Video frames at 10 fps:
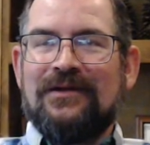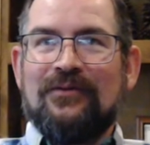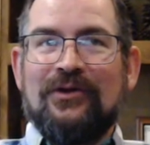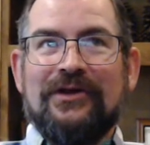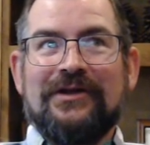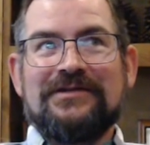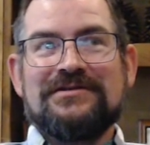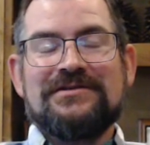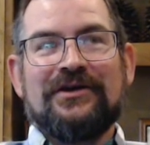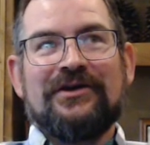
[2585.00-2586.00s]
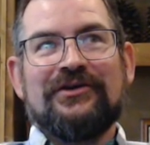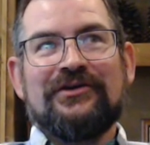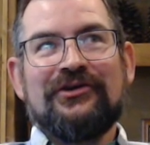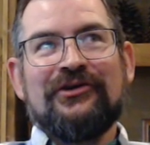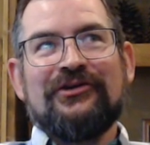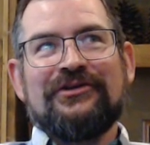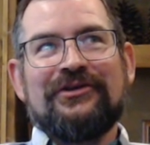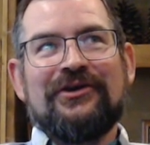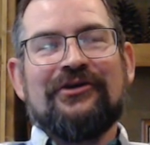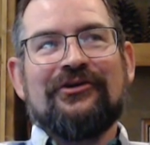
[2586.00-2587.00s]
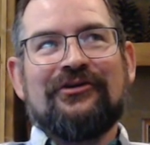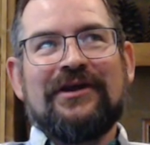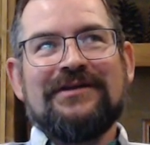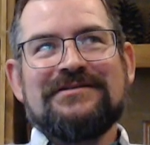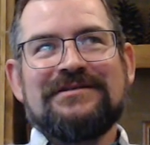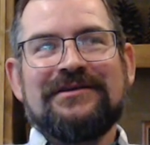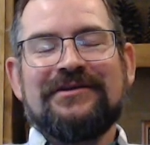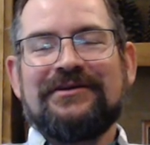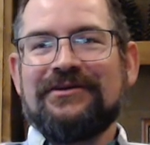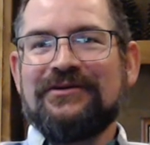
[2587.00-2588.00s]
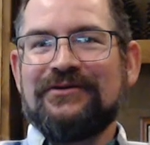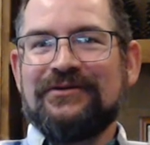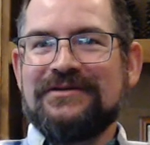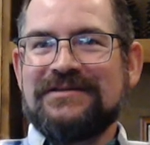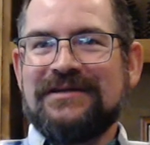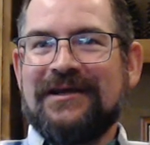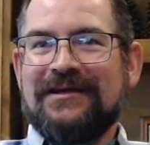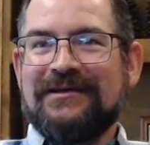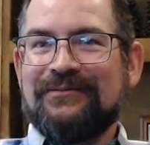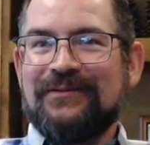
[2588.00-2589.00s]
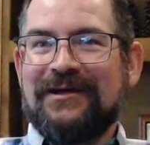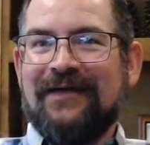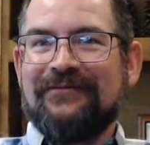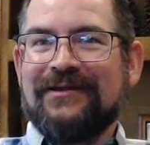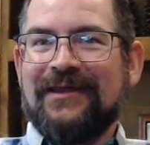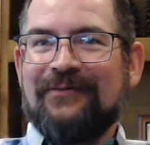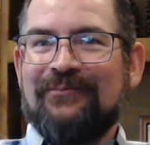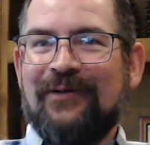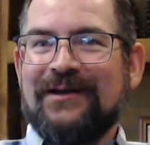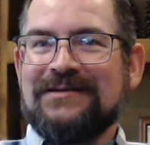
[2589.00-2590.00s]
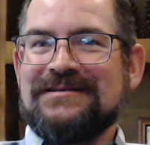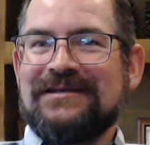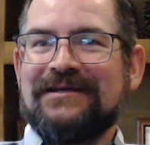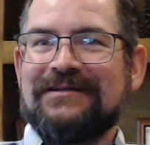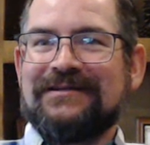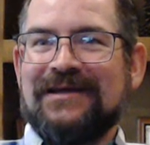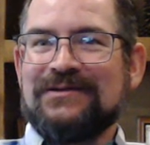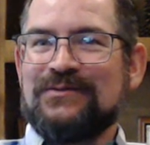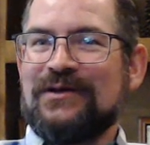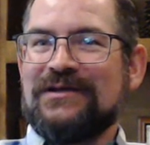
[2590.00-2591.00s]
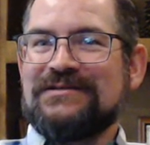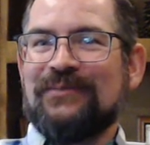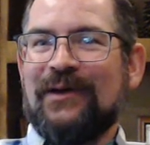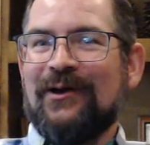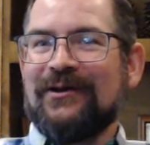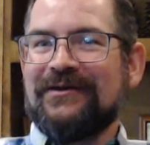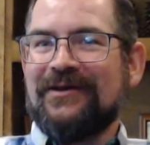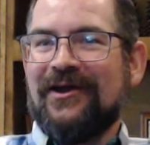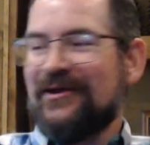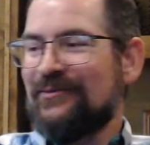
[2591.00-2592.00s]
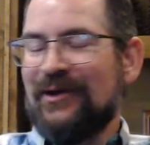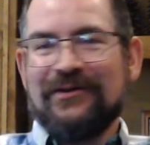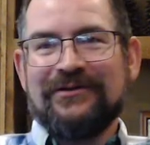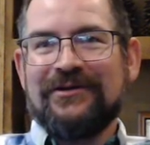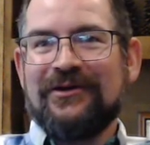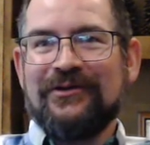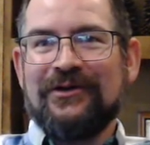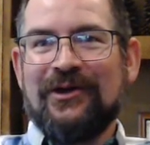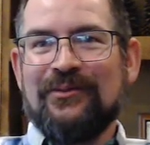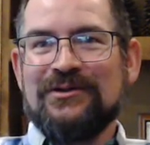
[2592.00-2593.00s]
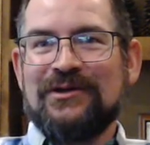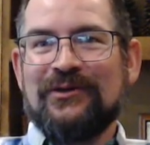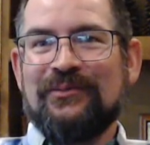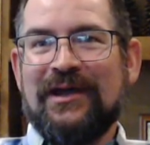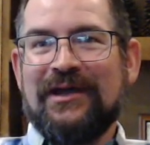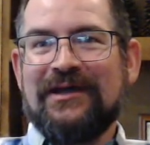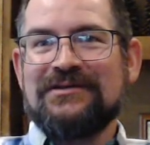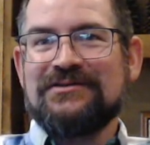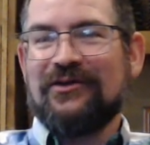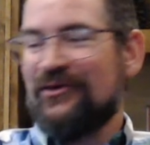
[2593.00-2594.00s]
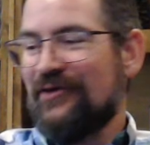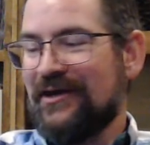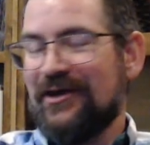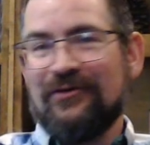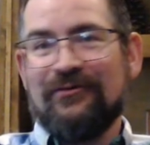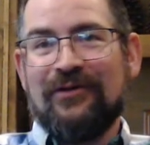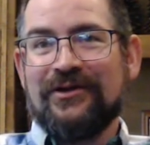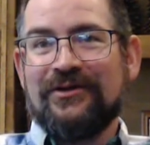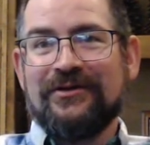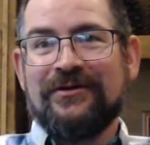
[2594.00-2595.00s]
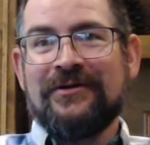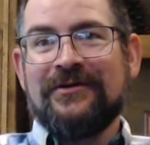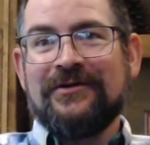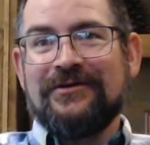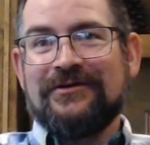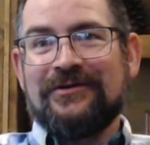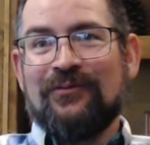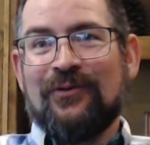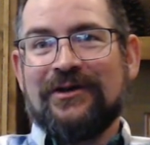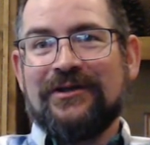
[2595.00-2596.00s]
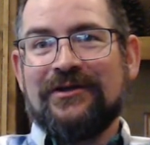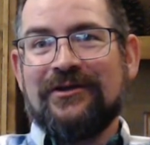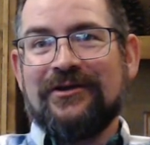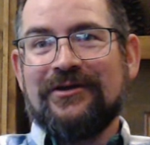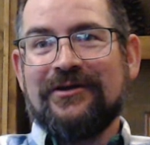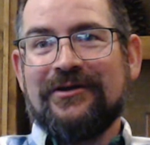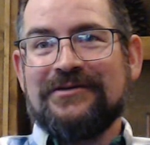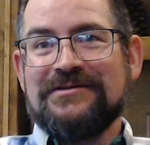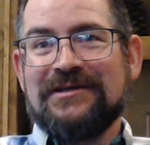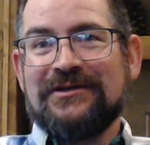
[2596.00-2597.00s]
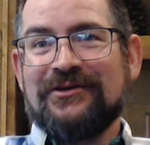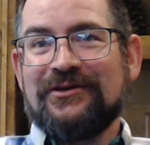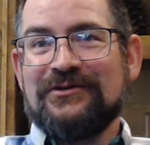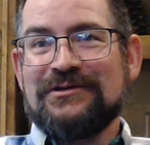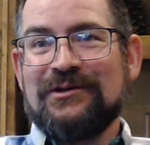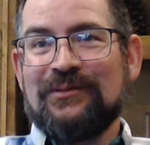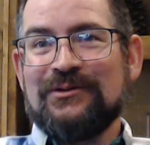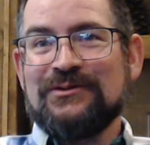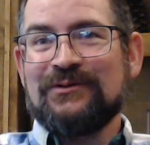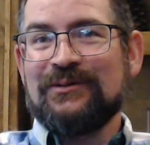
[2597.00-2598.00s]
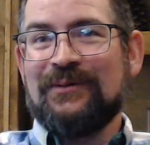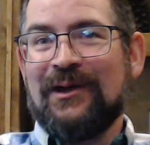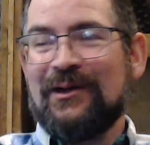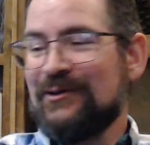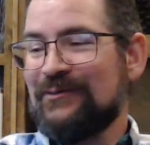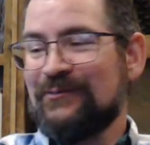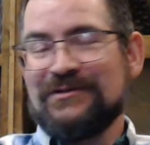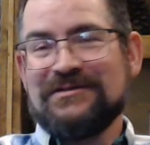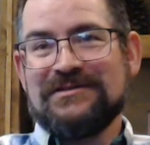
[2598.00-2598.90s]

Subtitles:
Well, and it's great to hear you as an academic having that mindset that that's what it's about, and not about the numbers on the page. Although I know while you're working on tenure, those numbers really matter, which